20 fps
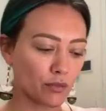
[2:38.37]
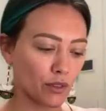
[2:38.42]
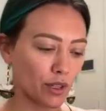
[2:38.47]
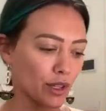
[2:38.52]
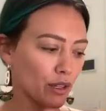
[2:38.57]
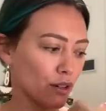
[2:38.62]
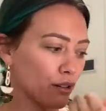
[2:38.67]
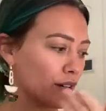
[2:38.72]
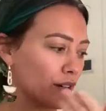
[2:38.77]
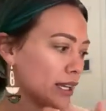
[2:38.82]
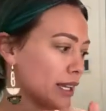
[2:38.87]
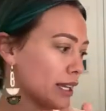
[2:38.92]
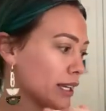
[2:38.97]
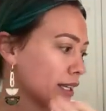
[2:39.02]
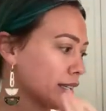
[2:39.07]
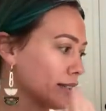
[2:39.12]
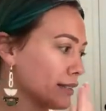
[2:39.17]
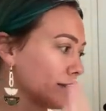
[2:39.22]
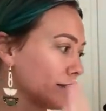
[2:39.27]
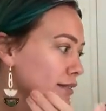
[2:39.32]
Get your
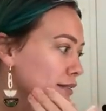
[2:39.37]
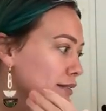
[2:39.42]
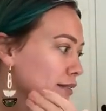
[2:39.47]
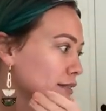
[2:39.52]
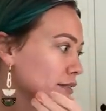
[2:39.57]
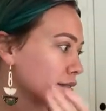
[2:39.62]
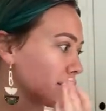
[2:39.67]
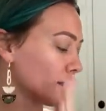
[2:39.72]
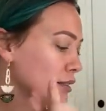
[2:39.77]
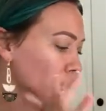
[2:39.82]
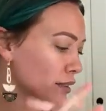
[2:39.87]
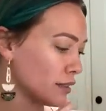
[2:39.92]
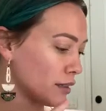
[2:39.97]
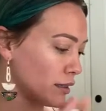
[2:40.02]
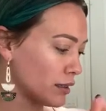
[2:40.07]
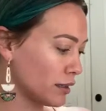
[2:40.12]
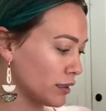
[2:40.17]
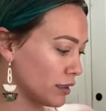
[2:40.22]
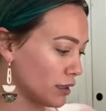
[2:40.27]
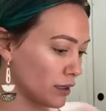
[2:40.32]
hands.
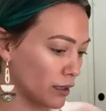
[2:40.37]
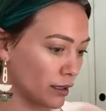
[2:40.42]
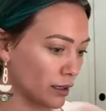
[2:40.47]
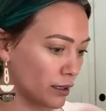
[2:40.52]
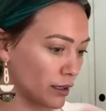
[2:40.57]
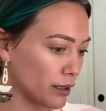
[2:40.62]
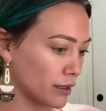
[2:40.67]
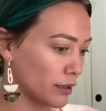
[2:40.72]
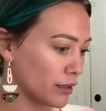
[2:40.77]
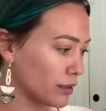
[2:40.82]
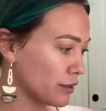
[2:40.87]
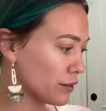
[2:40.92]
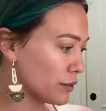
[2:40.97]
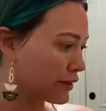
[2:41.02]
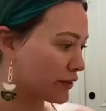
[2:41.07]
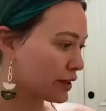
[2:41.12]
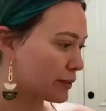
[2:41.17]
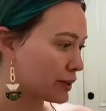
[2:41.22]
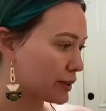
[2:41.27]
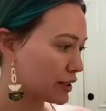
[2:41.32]

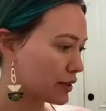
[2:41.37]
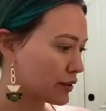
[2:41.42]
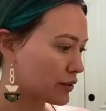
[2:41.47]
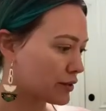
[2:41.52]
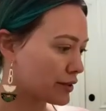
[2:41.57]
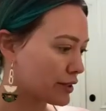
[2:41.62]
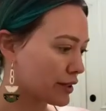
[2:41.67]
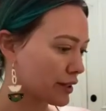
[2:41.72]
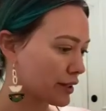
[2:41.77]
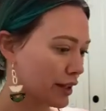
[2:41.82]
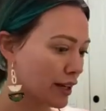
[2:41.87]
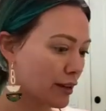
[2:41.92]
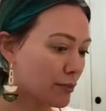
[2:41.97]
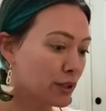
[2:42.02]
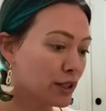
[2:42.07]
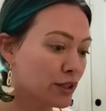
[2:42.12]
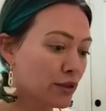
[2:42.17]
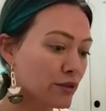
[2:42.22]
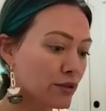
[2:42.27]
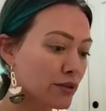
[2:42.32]
What have I been using? I've
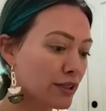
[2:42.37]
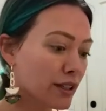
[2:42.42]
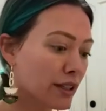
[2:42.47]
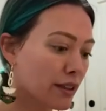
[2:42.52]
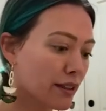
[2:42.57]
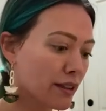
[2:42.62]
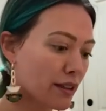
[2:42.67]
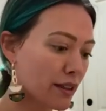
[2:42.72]
been using